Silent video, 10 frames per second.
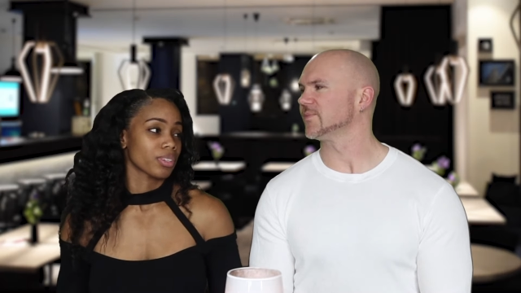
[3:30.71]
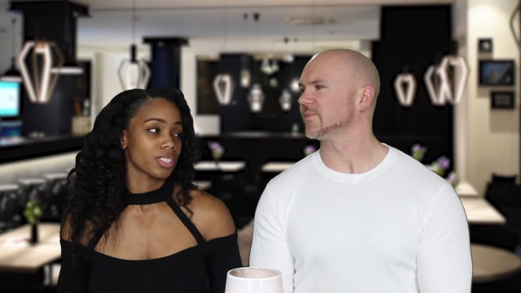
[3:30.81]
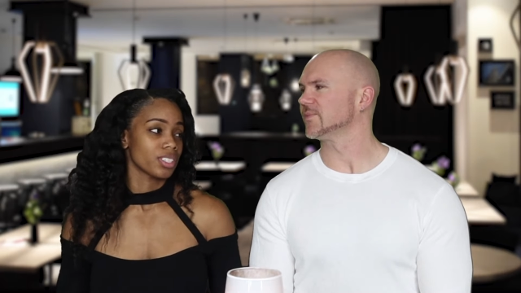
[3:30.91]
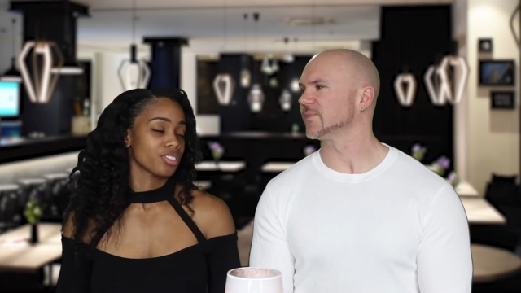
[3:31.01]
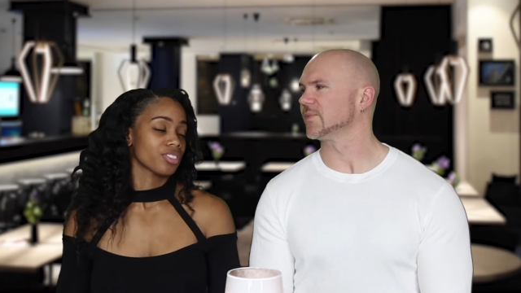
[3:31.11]
Speaker 1: want
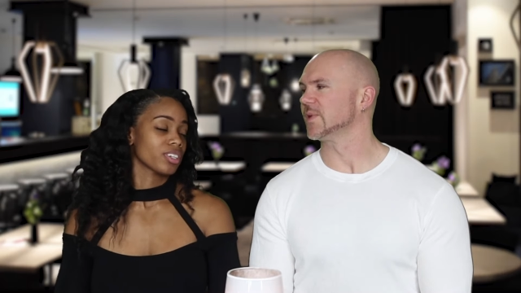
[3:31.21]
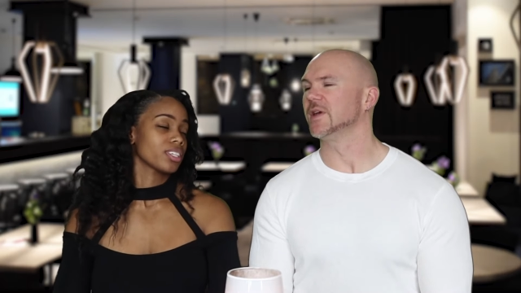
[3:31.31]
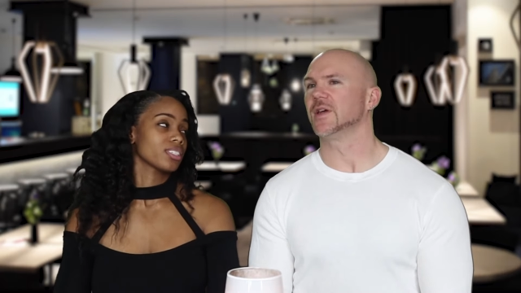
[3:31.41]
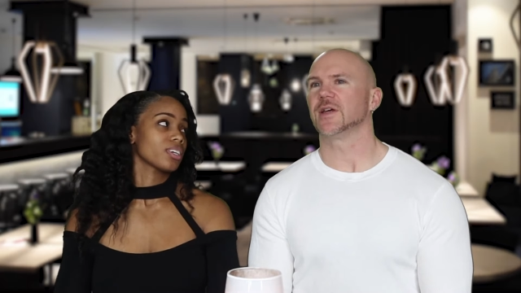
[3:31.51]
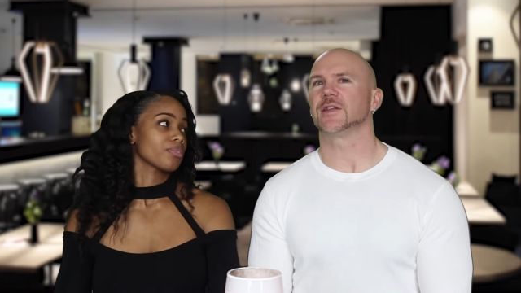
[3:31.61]
to teach your
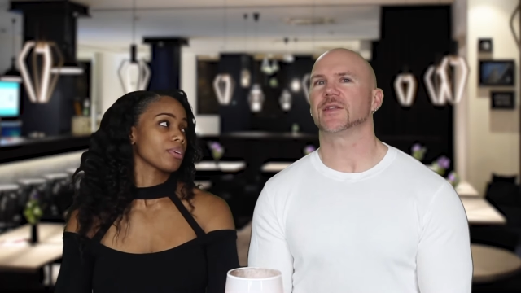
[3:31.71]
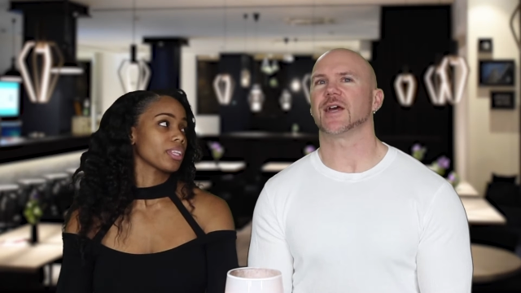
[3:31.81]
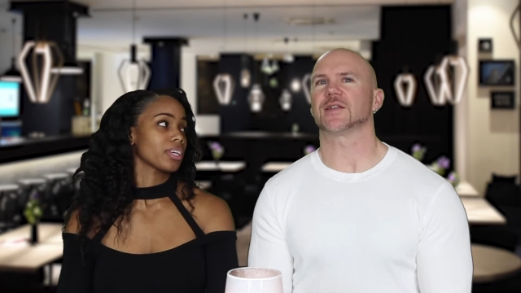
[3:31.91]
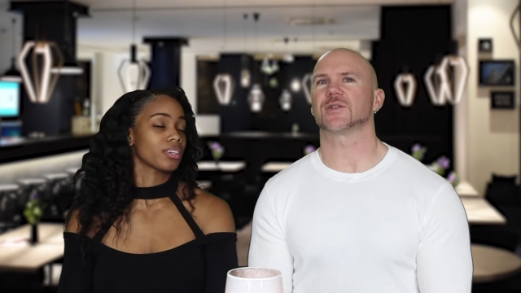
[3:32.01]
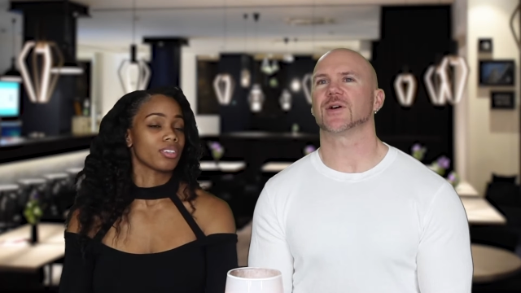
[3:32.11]
kids that way.
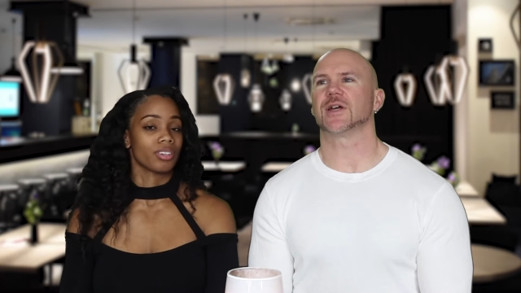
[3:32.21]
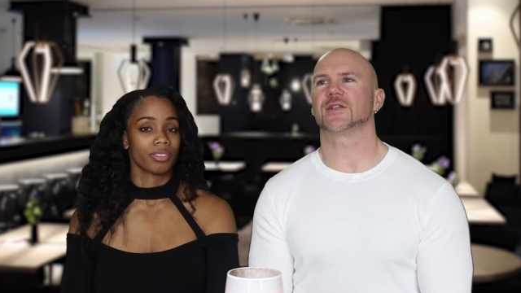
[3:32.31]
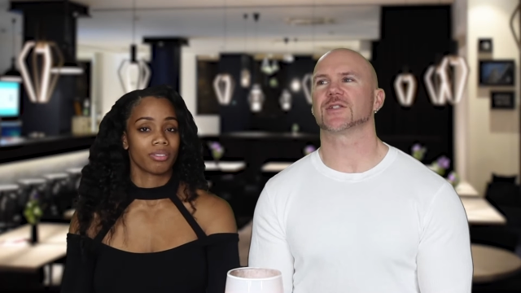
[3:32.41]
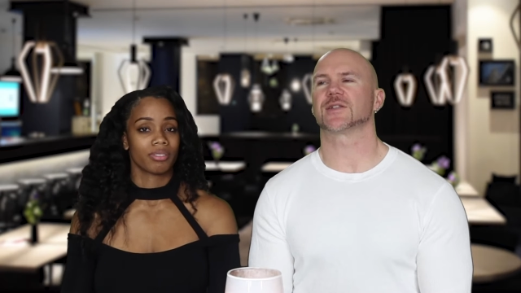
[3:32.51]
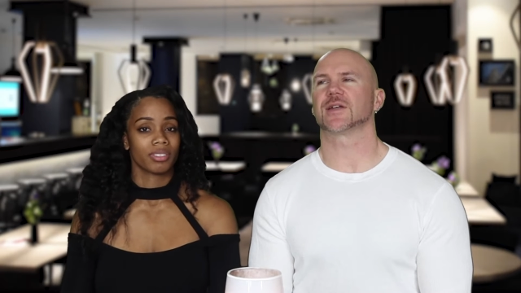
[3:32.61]
Yeah, so I know?
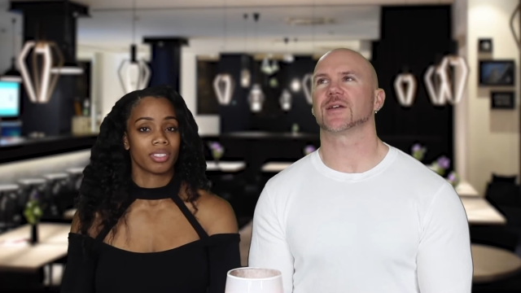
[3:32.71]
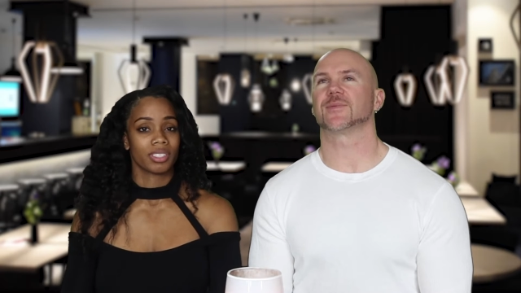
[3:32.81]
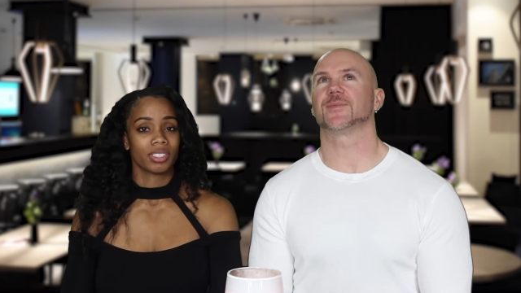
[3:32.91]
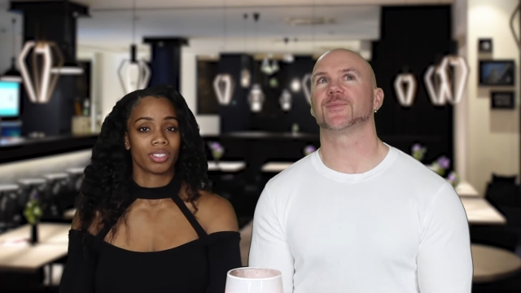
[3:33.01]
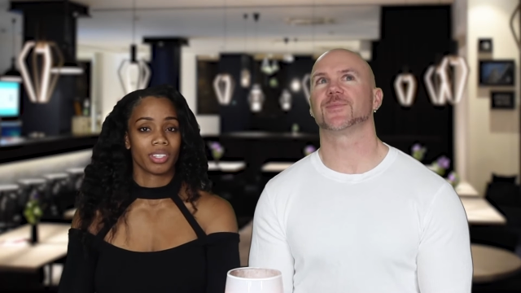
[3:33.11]
just.
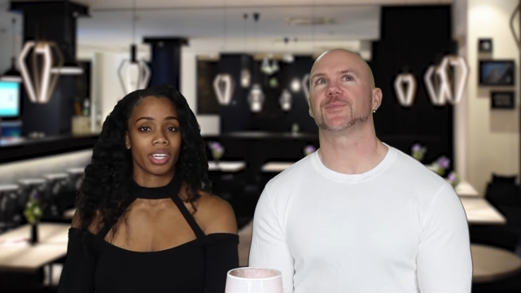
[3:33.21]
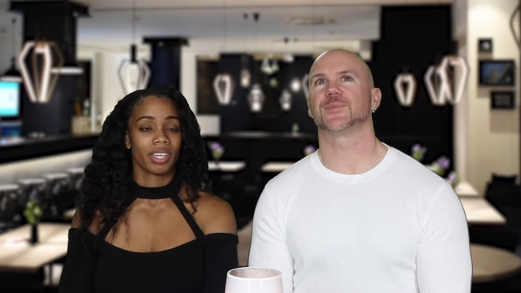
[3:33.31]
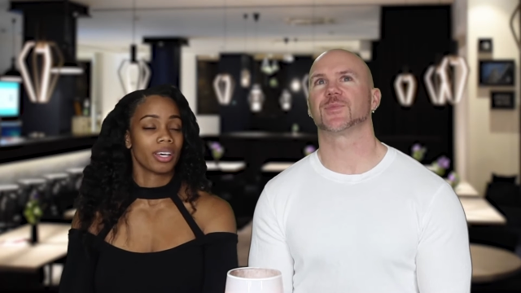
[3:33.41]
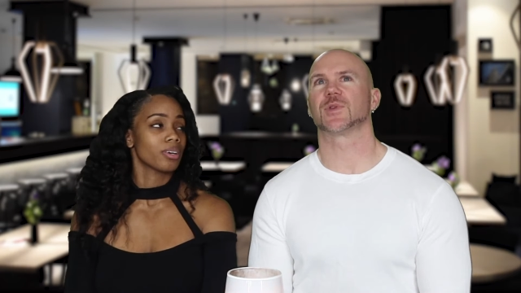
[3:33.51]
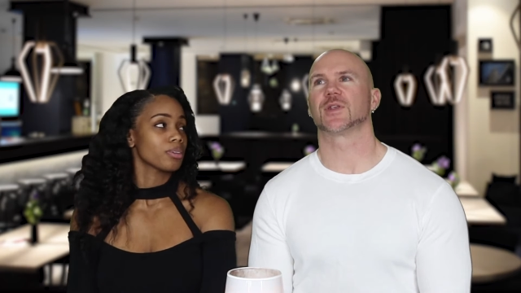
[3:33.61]
It kind
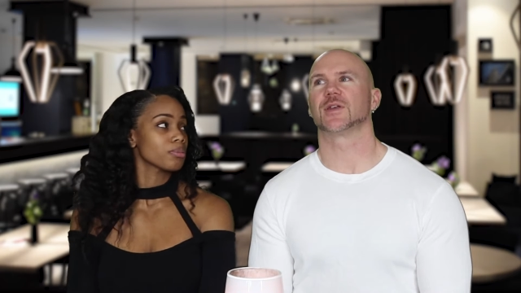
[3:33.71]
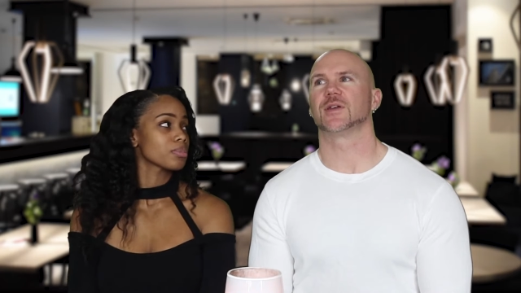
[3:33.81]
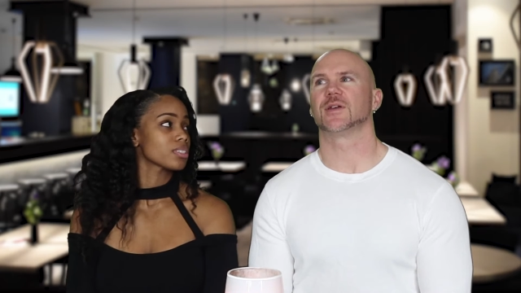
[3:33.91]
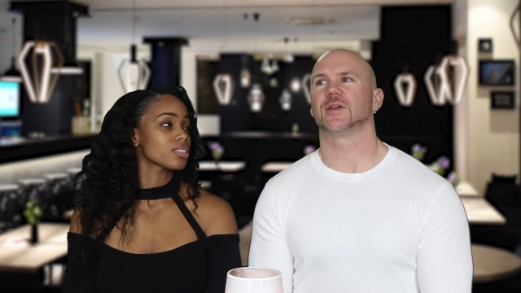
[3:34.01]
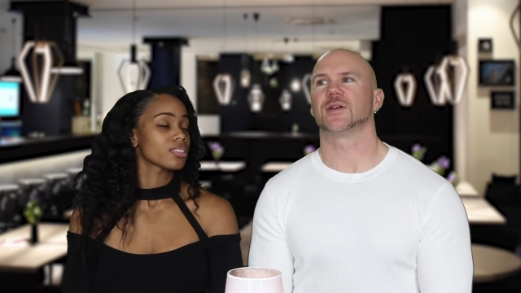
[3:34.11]
of helps.
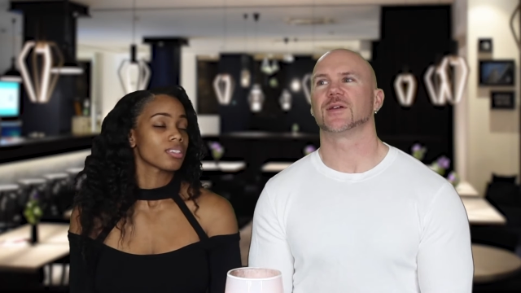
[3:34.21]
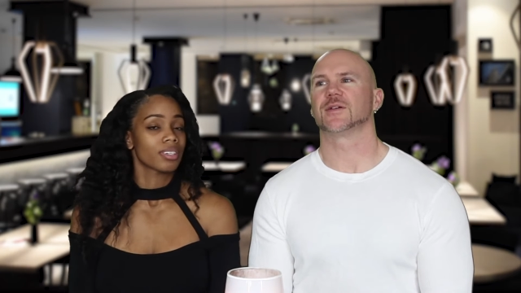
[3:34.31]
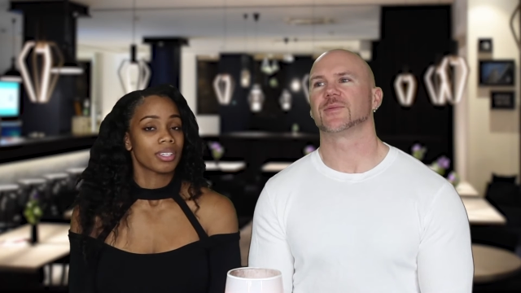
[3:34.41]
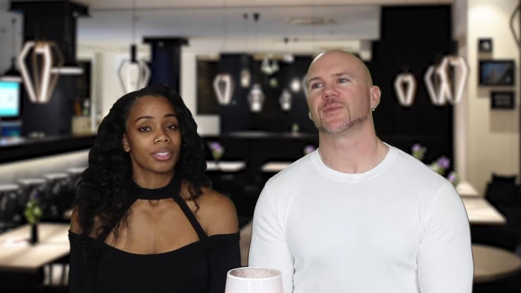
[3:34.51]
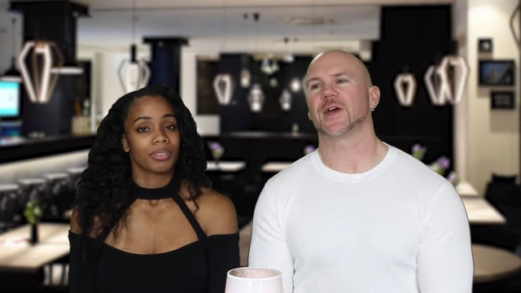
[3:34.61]

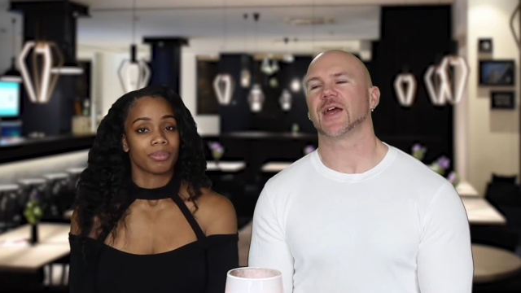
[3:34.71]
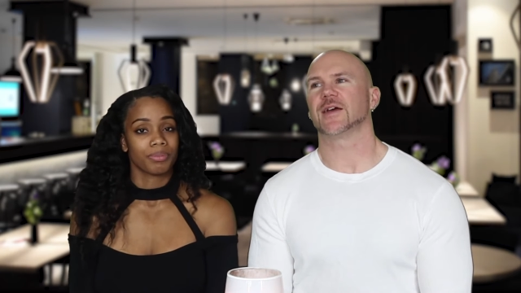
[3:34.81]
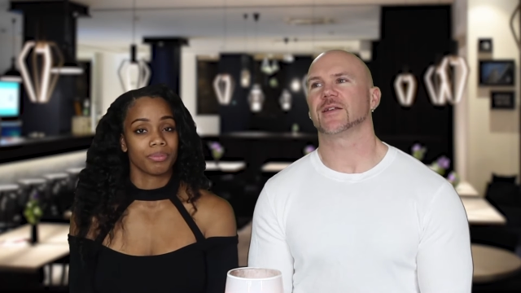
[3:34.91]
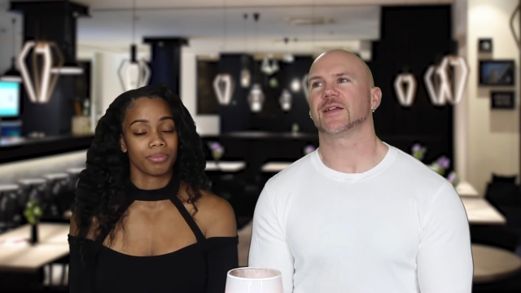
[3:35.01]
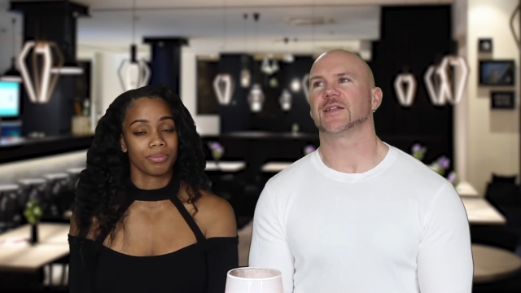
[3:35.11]
Speaker 2: I
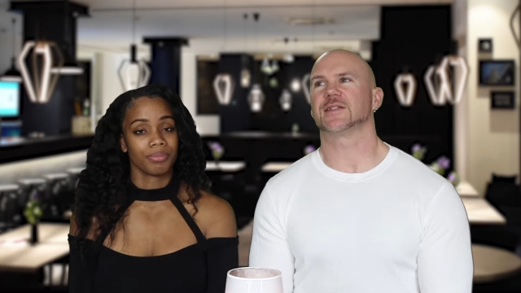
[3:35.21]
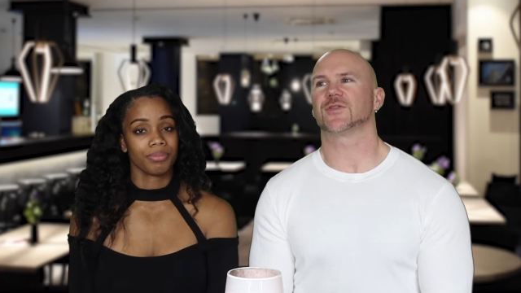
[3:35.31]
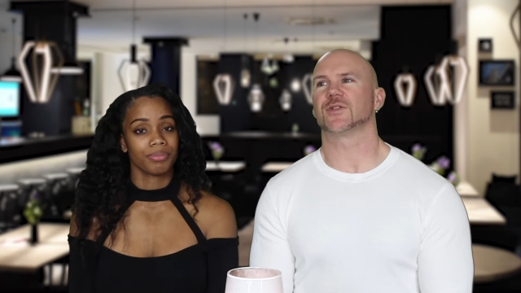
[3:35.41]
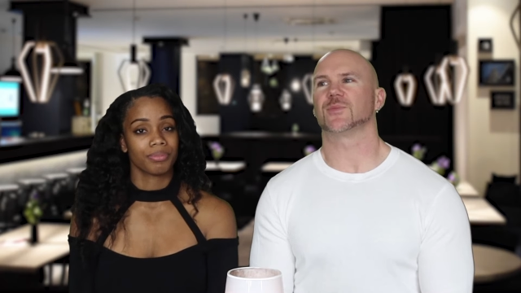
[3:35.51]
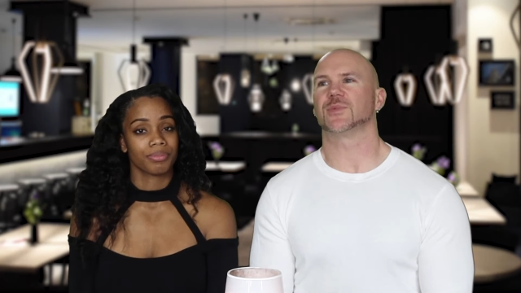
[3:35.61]
have like
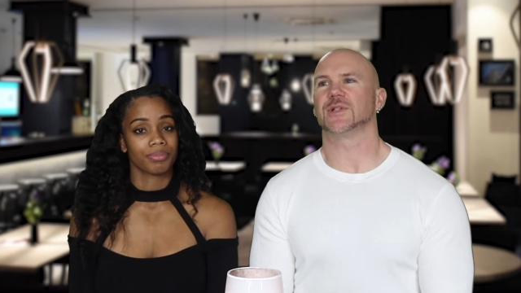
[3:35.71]
different